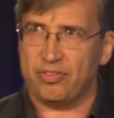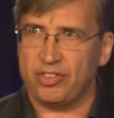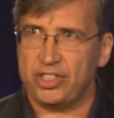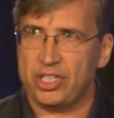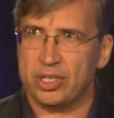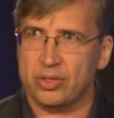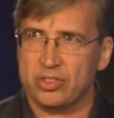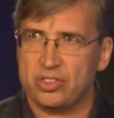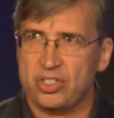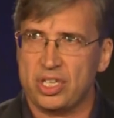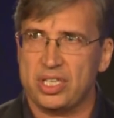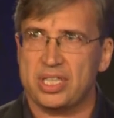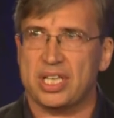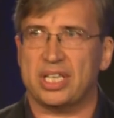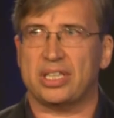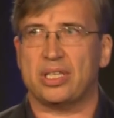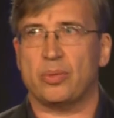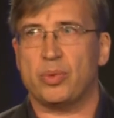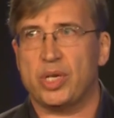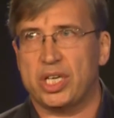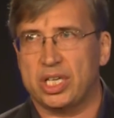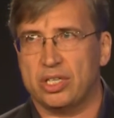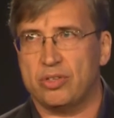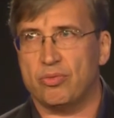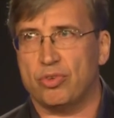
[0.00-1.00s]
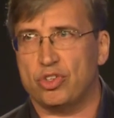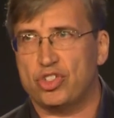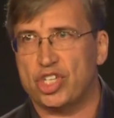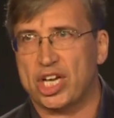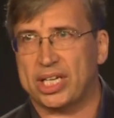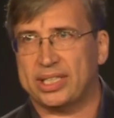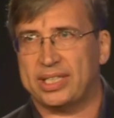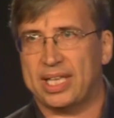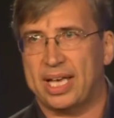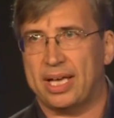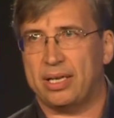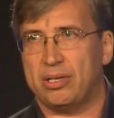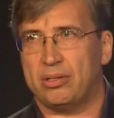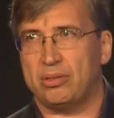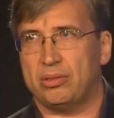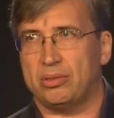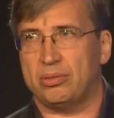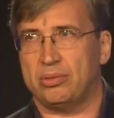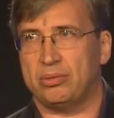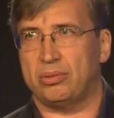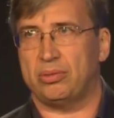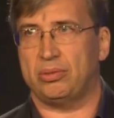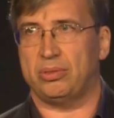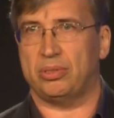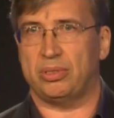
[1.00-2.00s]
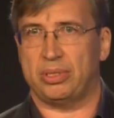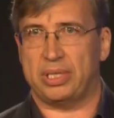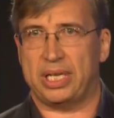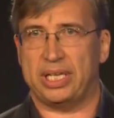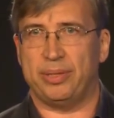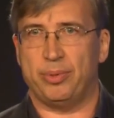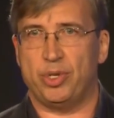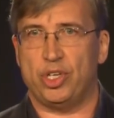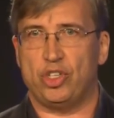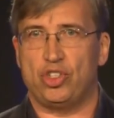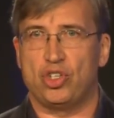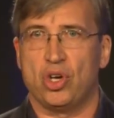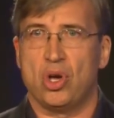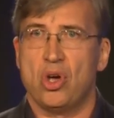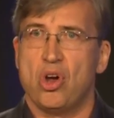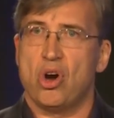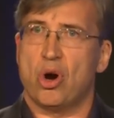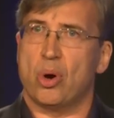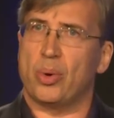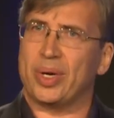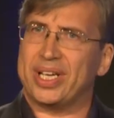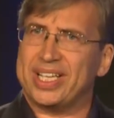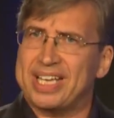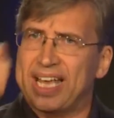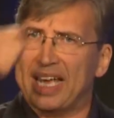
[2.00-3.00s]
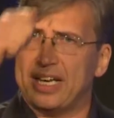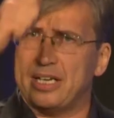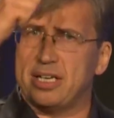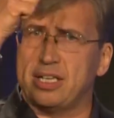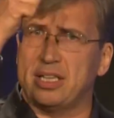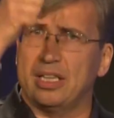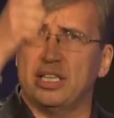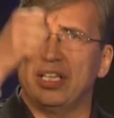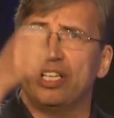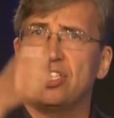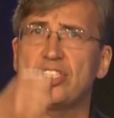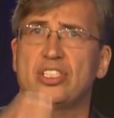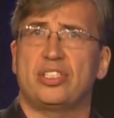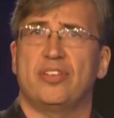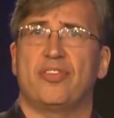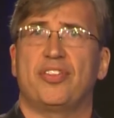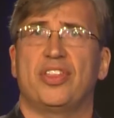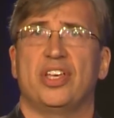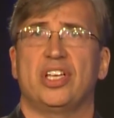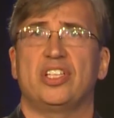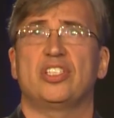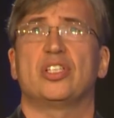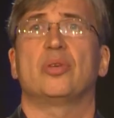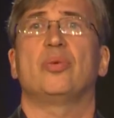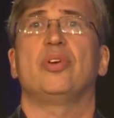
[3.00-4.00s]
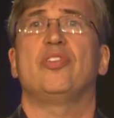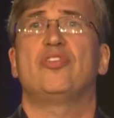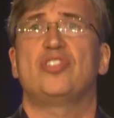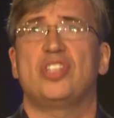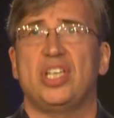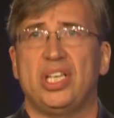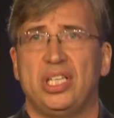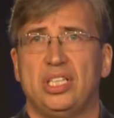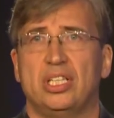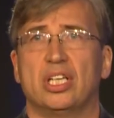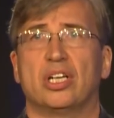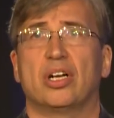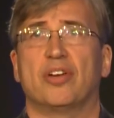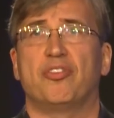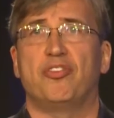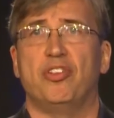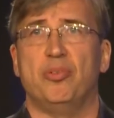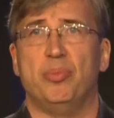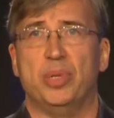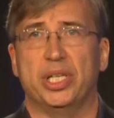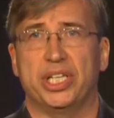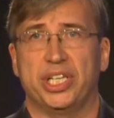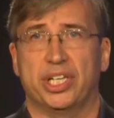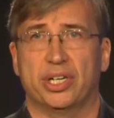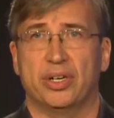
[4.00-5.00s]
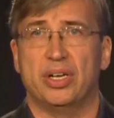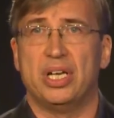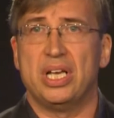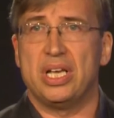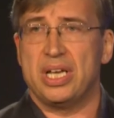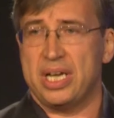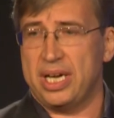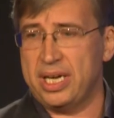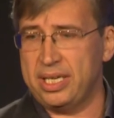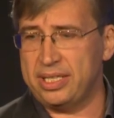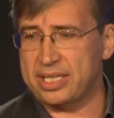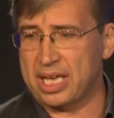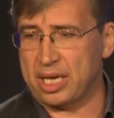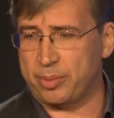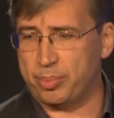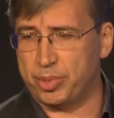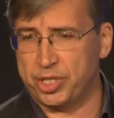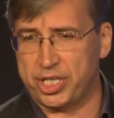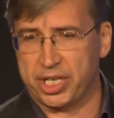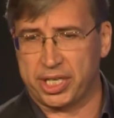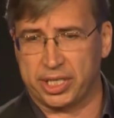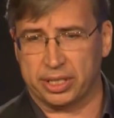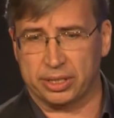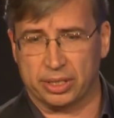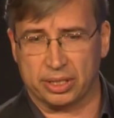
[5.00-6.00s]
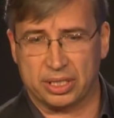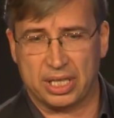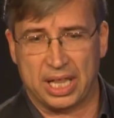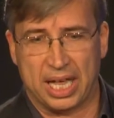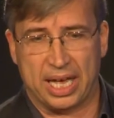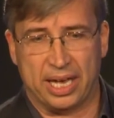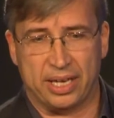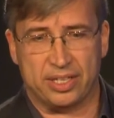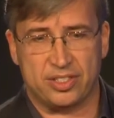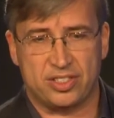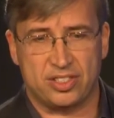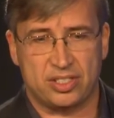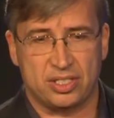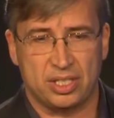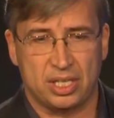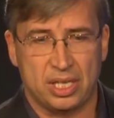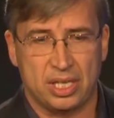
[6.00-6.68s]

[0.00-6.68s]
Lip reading: we don't see that, then we can reject that image, or we can add it to the list of things that we've seen that are familiar in that particular class.